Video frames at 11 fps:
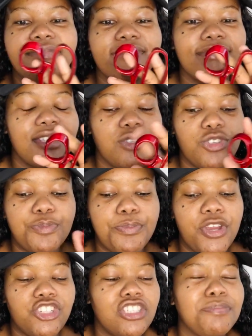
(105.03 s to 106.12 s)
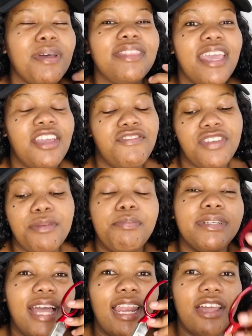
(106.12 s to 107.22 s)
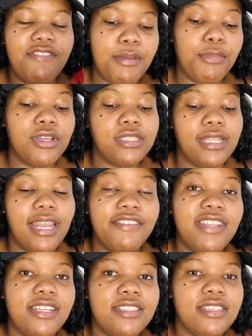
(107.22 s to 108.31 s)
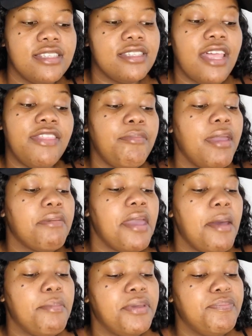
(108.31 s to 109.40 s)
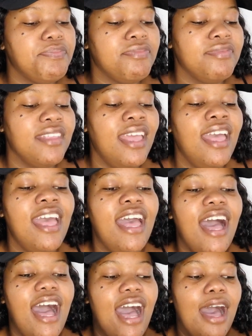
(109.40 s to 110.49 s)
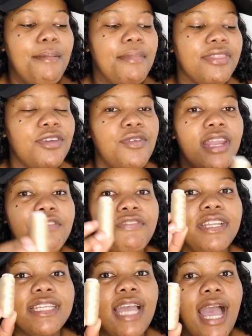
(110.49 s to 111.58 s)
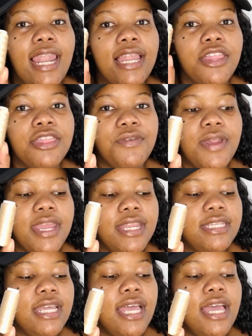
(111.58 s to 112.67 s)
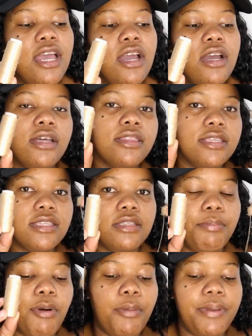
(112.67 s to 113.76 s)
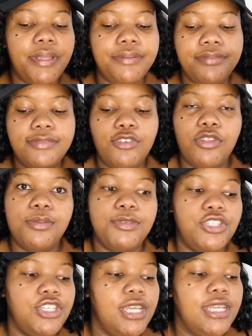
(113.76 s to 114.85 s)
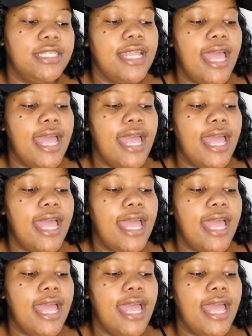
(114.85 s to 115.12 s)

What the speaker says: so it's precious, but they're heavy, but I love them because they're left-hand scissors and they make me happy. The relevant color thread. This is the bobbin for the machine.